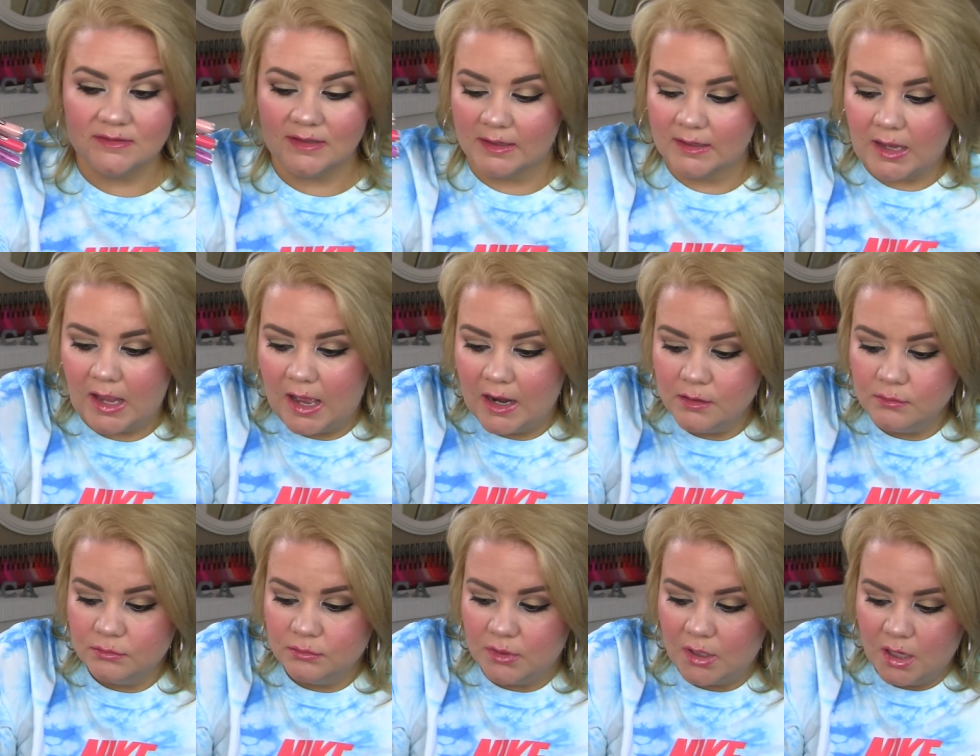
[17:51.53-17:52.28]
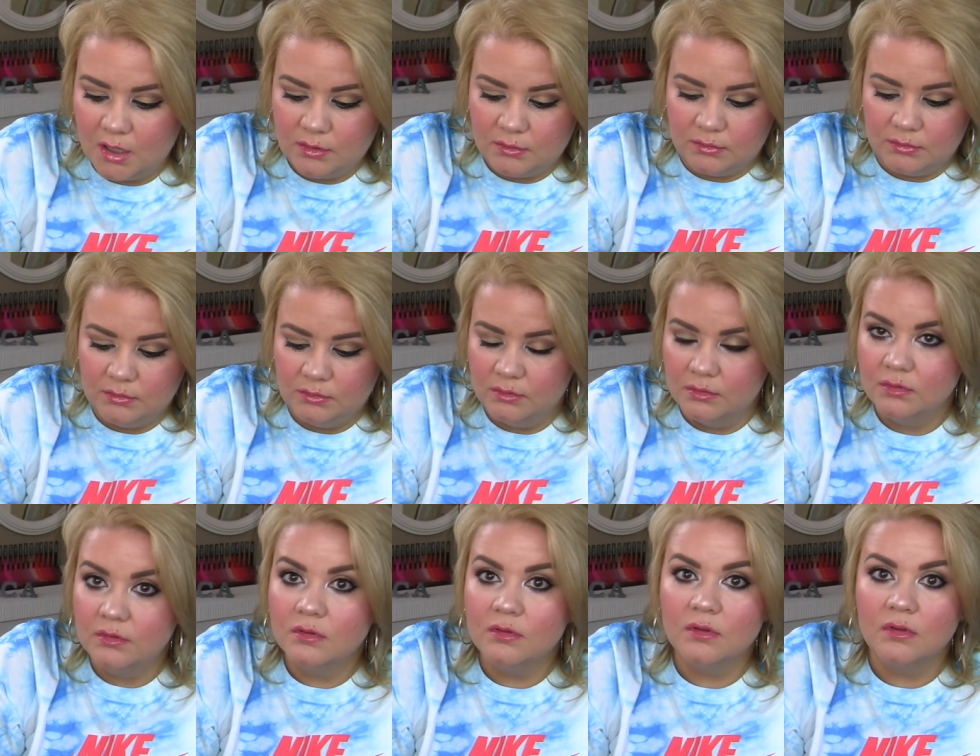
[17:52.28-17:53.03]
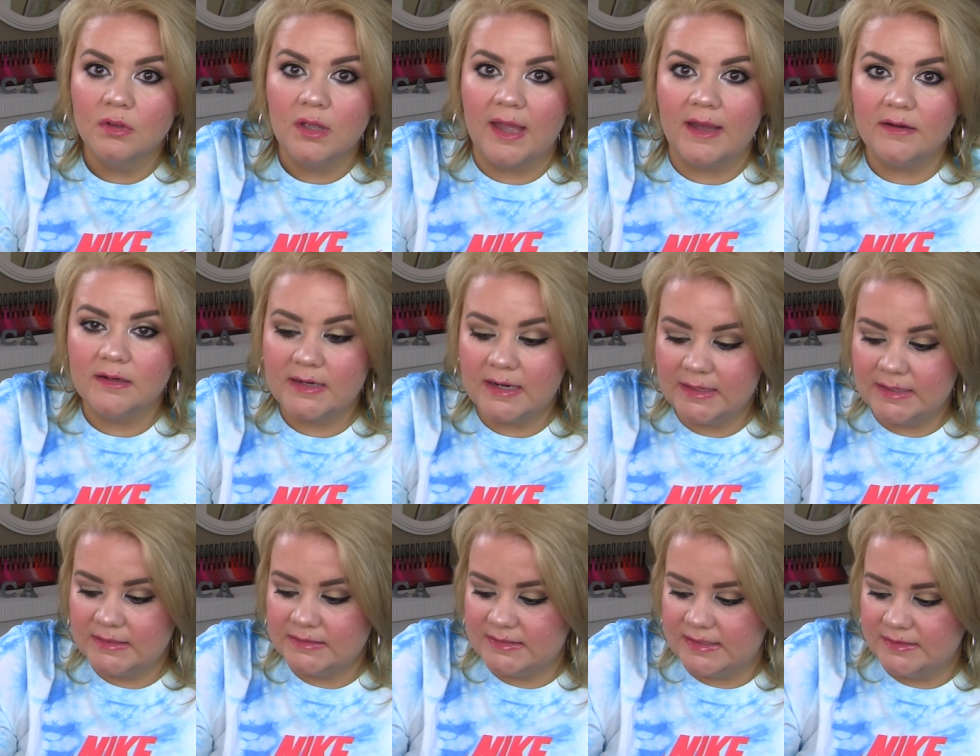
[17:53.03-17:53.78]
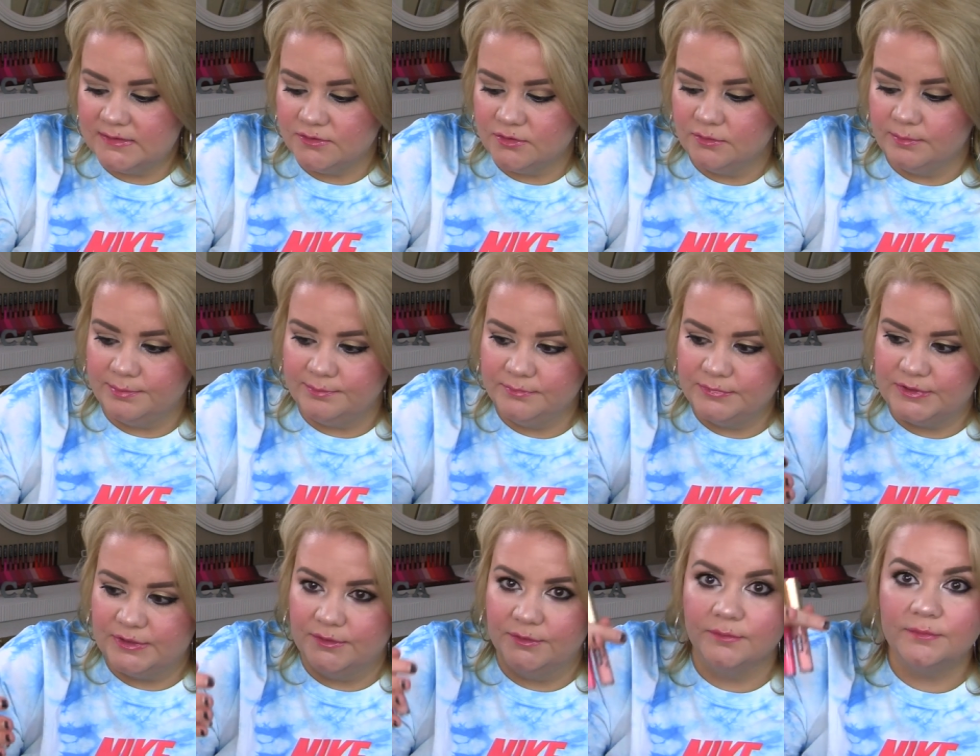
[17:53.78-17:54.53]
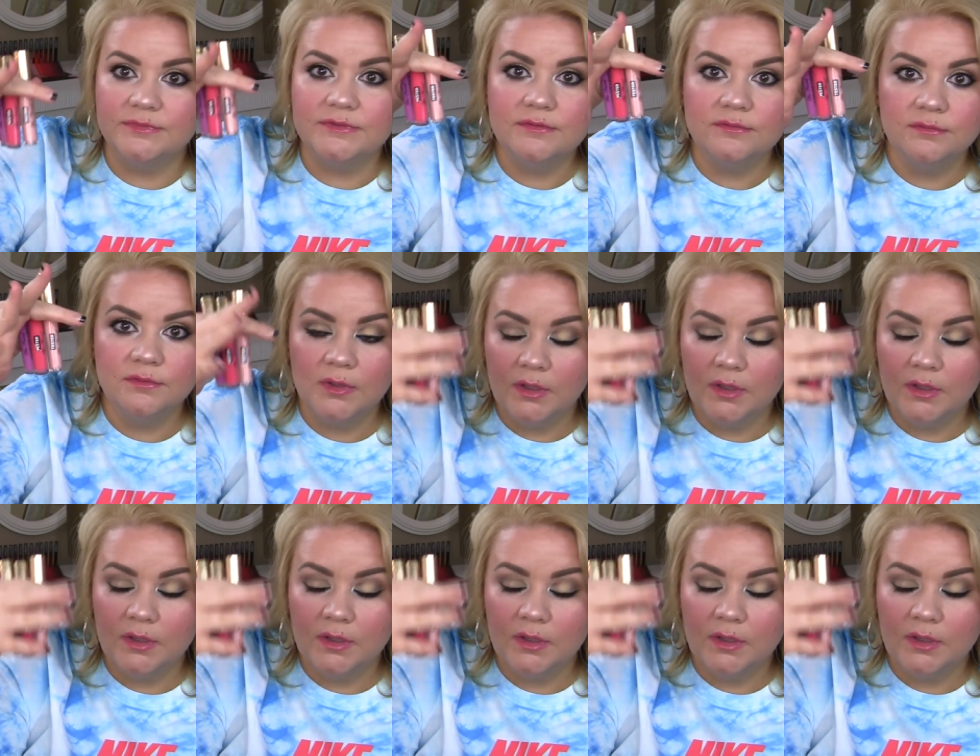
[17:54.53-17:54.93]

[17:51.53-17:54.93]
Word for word: Like, I don't know. How did I get tester tubes?